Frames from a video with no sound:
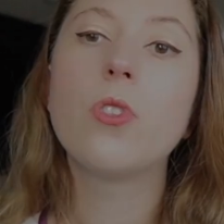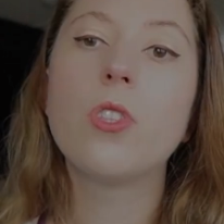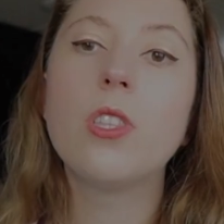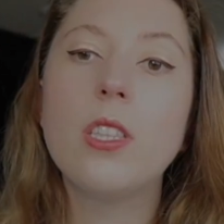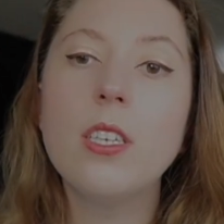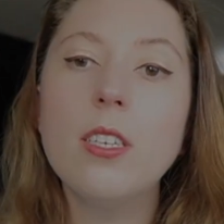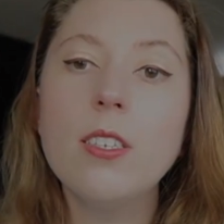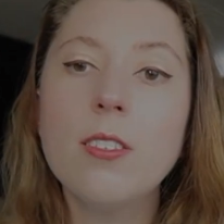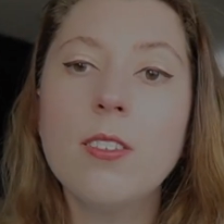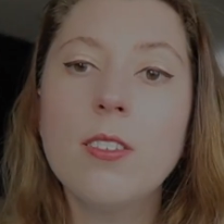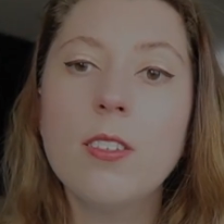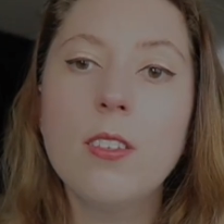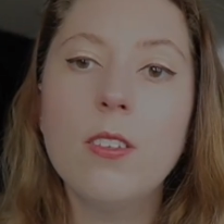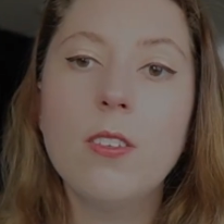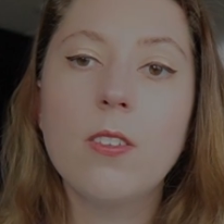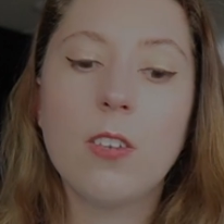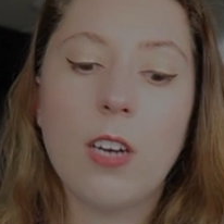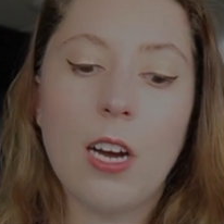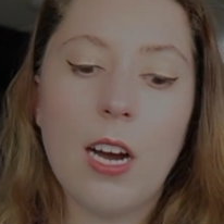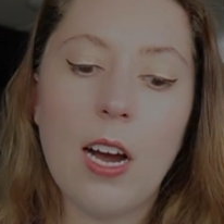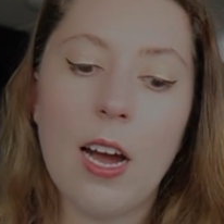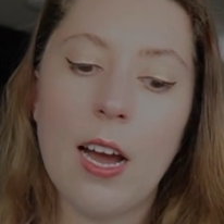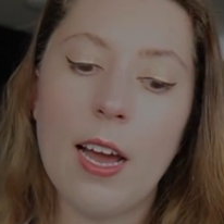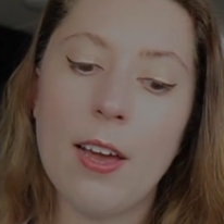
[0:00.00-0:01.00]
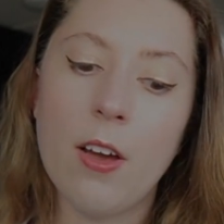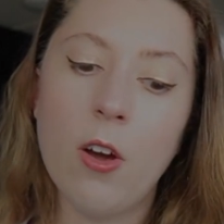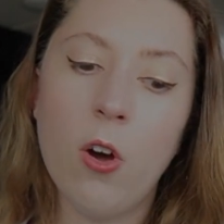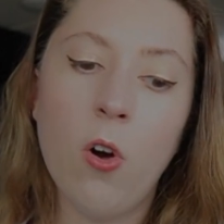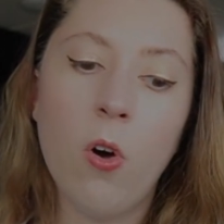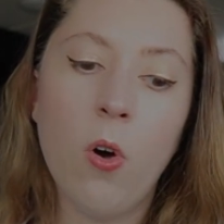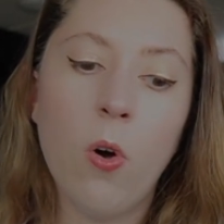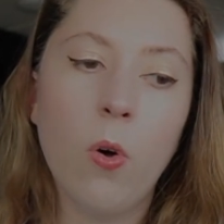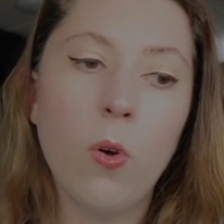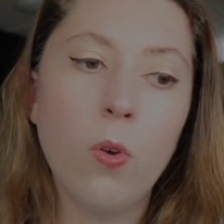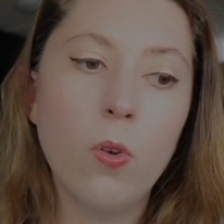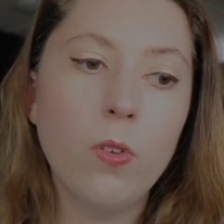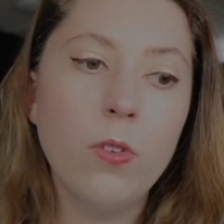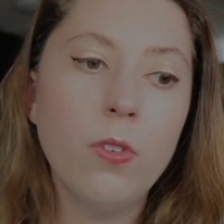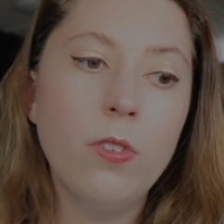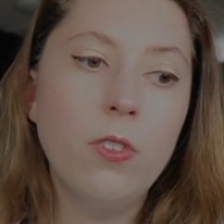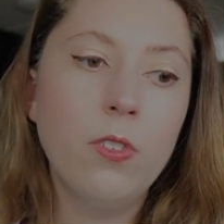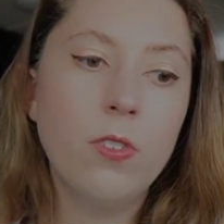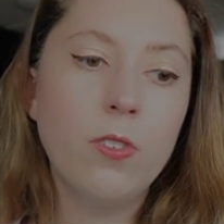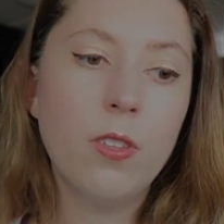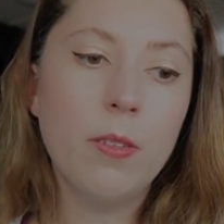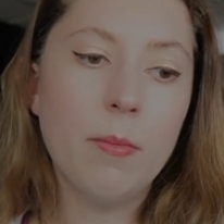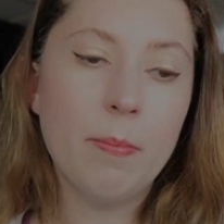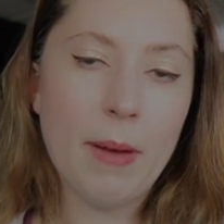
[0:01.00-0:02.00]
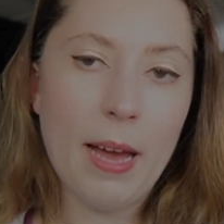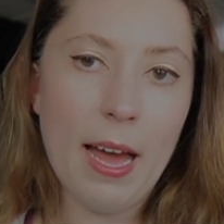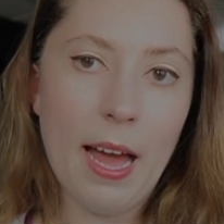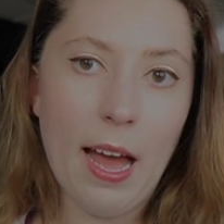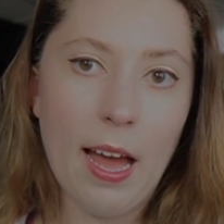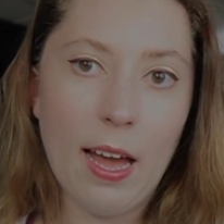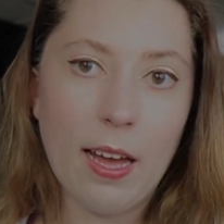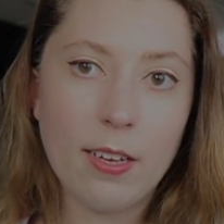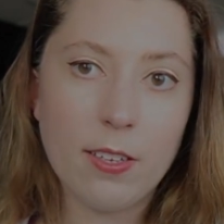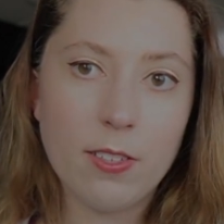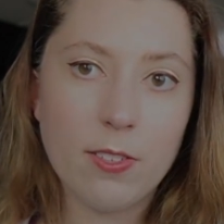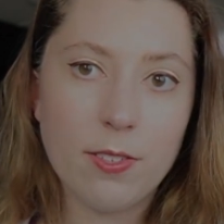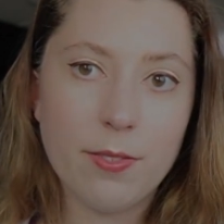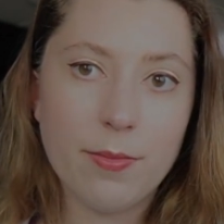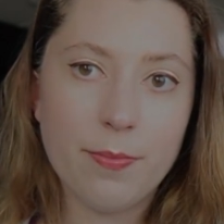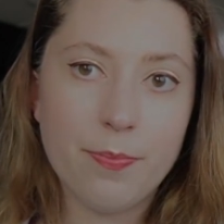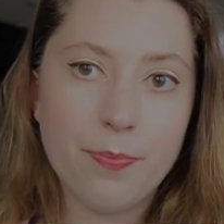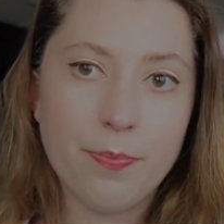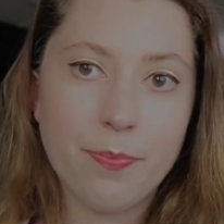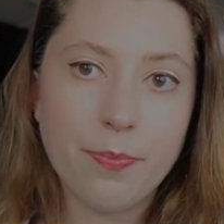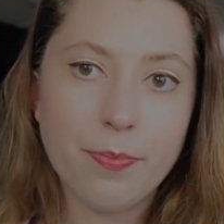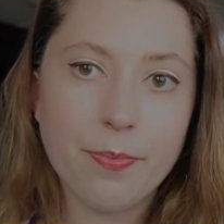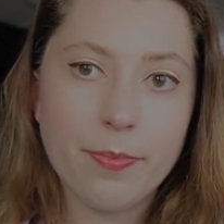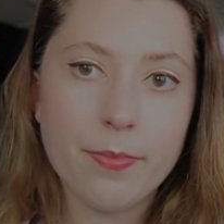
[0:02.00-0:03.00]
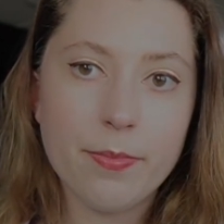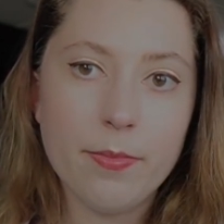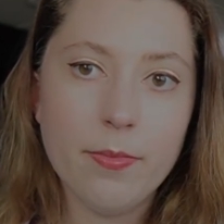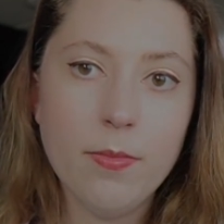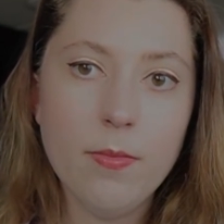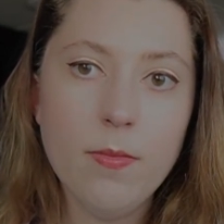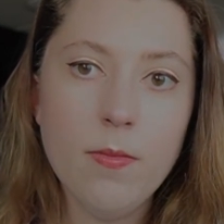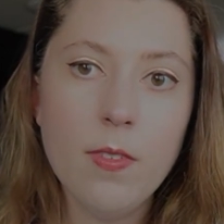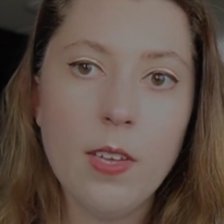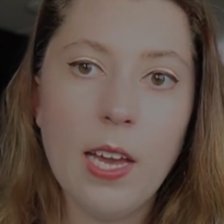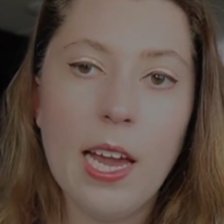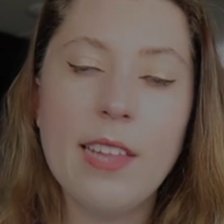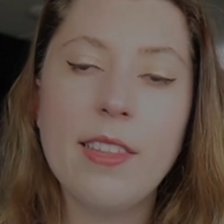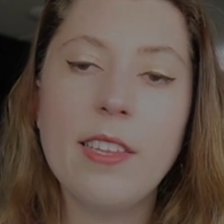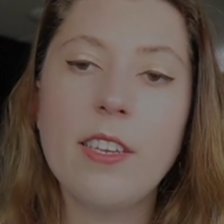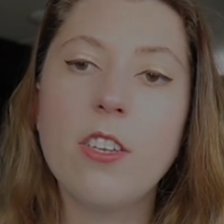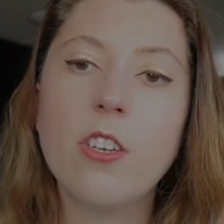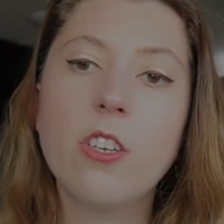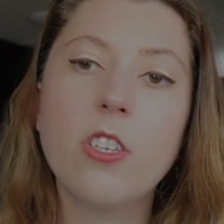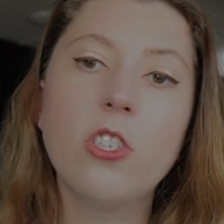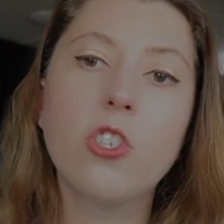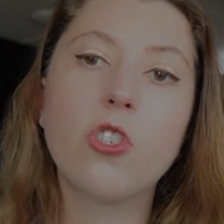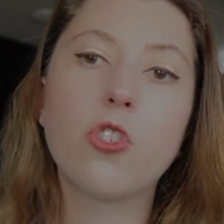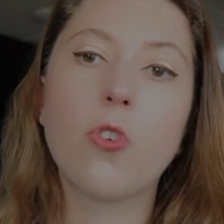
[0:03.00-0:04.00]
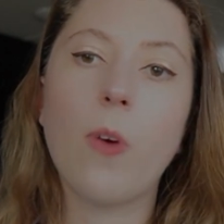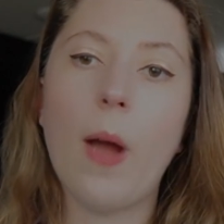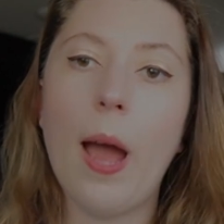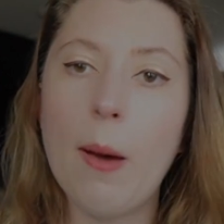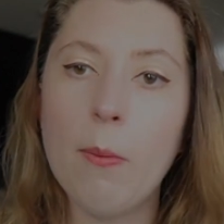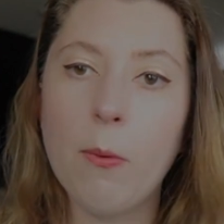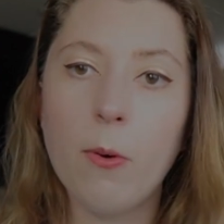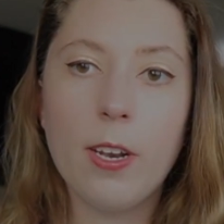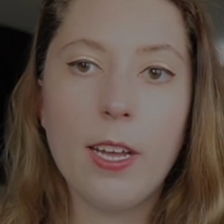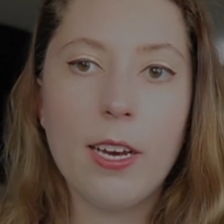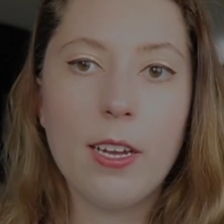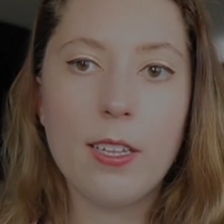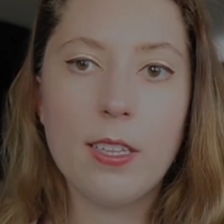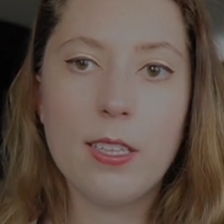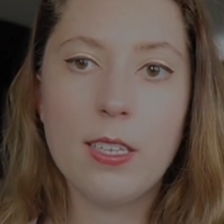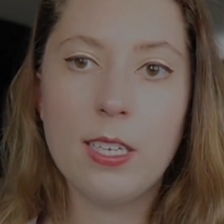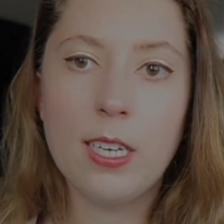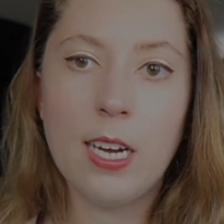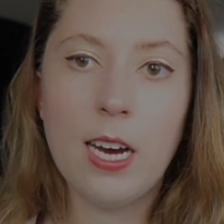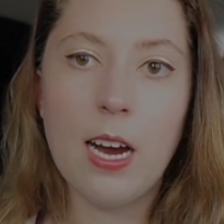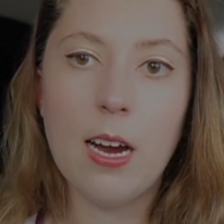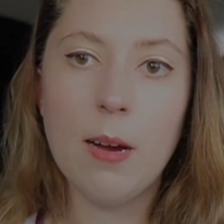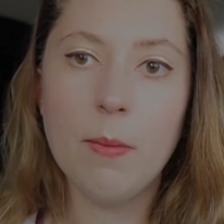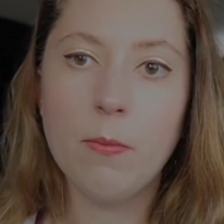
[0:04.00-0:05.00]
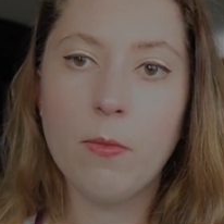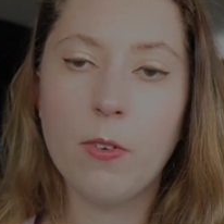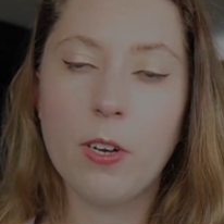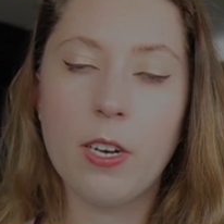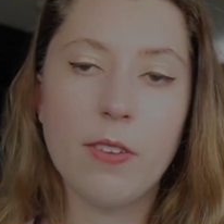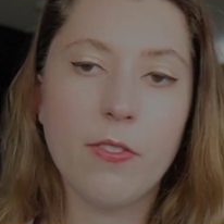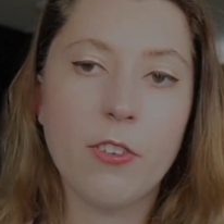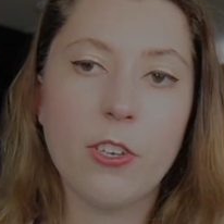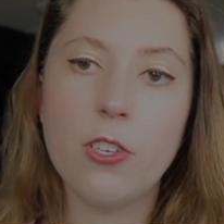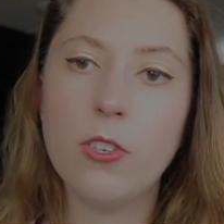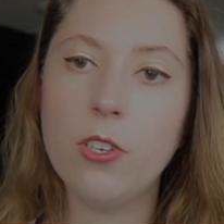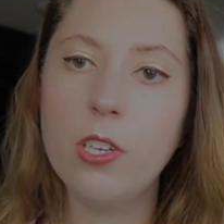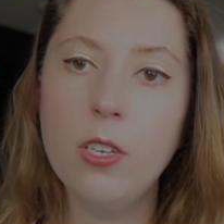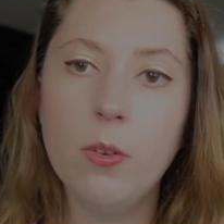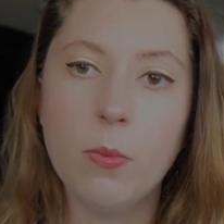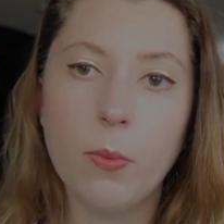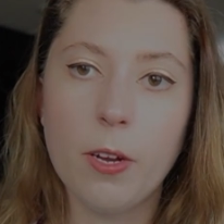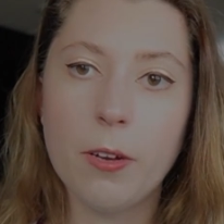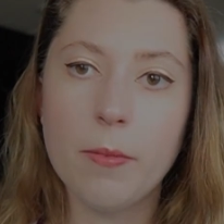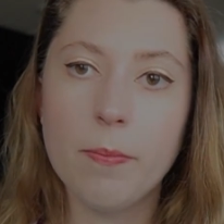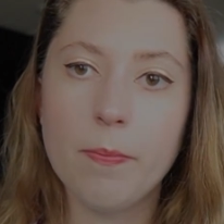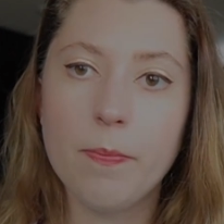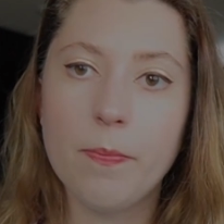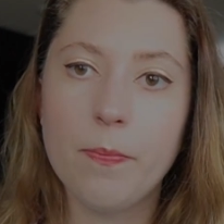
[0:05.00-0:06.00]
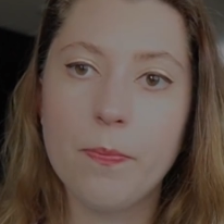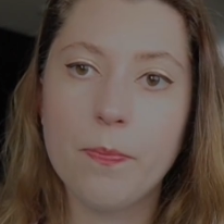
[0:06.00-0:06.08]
This little guy holds the bags and then you can just grab one out of the top whenever you need one.